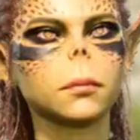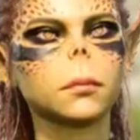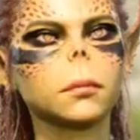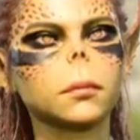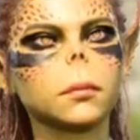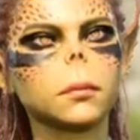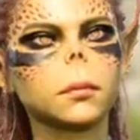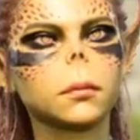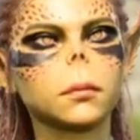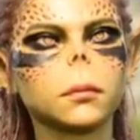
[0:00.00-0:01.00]

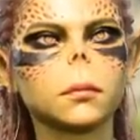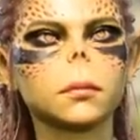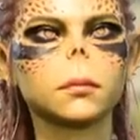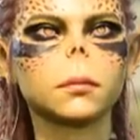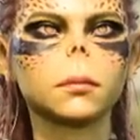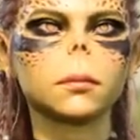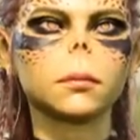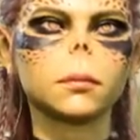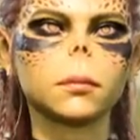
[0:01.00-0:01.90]
No one is speaking in this clip.